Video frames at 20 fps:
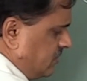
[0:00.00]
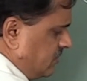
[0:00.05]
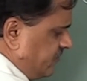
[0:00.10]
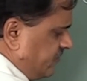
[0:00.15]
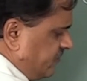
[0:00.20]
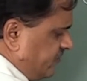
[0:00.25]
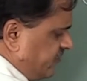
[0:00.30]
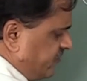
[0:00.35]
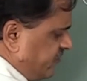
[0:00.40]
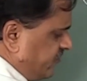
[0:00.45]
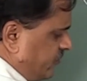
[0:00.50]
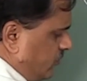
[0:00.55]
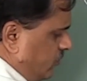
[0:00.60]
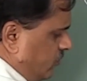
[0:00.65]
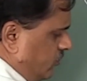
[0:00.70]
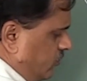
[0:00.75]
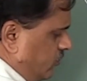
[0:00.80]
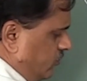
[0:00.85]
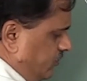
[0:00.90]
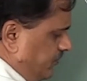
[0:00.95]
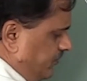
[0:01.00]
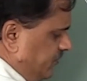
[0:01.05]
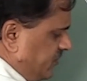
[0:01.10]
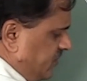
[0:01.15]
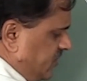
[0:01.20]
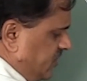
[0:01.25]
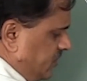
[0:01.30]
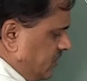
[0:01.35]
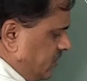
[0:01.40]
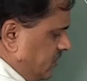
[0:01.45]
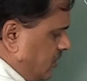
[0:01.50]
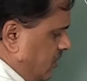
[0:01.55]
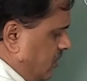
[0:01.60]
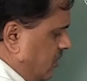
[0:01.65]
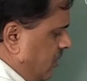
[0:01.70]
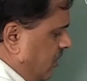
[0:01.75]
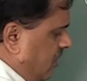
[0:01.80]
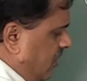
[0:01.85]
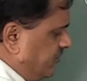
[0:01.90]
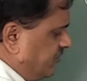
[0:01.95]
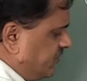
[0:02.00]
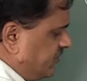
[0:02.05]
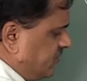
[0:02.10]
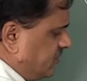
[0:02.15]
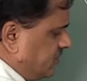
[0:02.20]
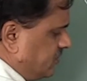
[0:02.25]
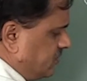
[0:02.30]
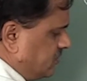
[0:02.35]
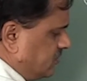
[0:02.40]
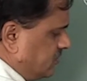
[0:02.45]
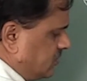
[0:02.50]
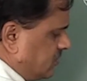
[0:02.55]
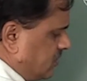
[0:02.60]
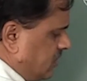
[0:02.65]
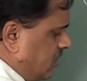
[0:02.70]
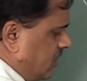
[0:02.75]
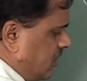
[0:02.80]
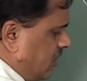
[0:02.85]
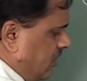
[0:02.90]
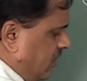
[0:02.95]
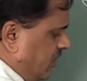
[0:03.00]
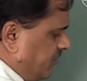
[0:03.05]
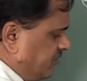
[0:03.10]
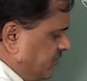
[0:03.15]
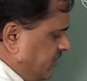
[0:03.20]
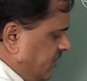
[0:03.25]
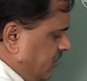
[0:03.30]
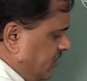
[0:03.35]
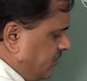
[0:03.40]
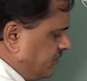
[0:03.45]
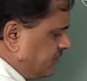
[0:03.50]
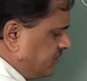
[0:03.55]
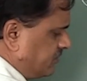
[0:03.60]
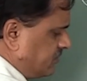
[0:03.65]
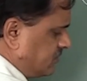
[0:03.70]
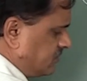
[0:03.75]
So GOF of